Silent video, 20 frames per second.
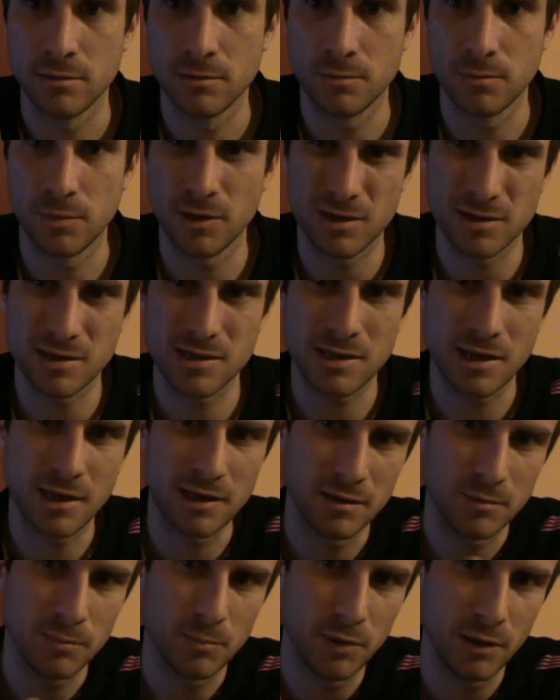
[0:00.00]
Because
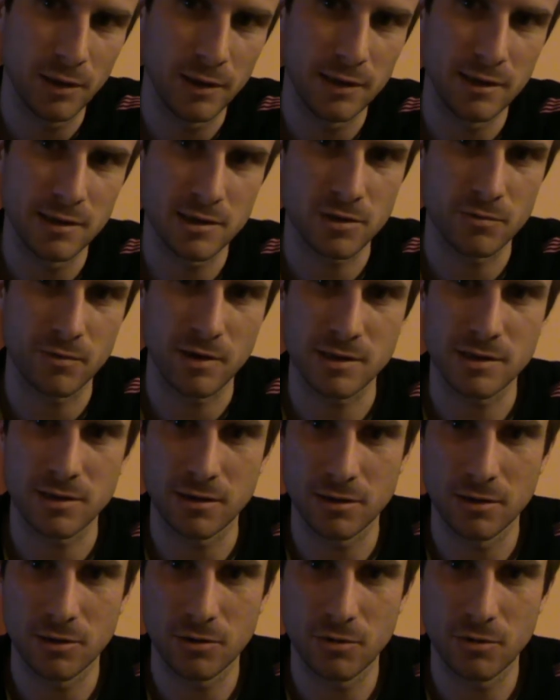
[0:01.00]
saying police arrested the